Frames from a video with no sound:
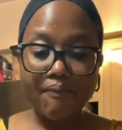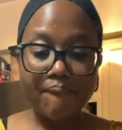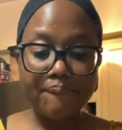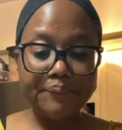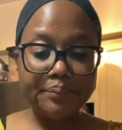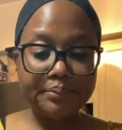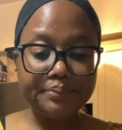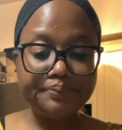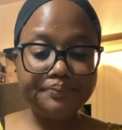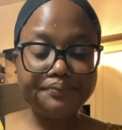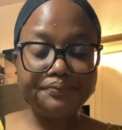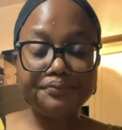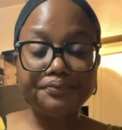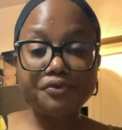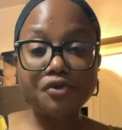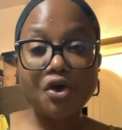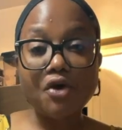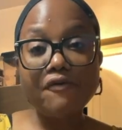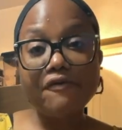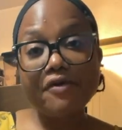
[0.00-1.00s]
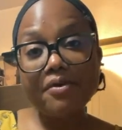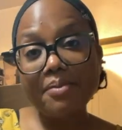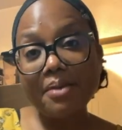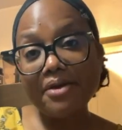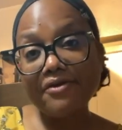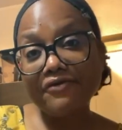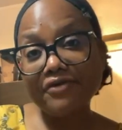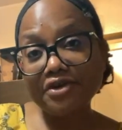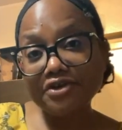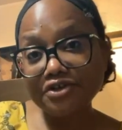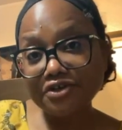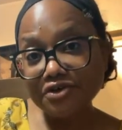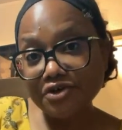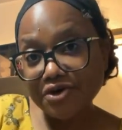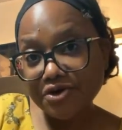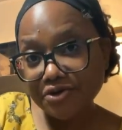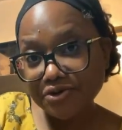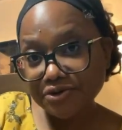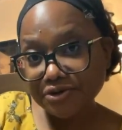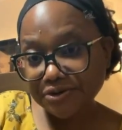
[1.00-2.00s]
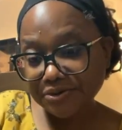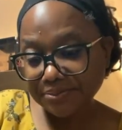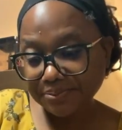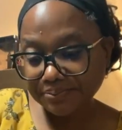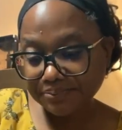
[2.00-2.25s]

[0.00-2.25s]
After my fridge is good.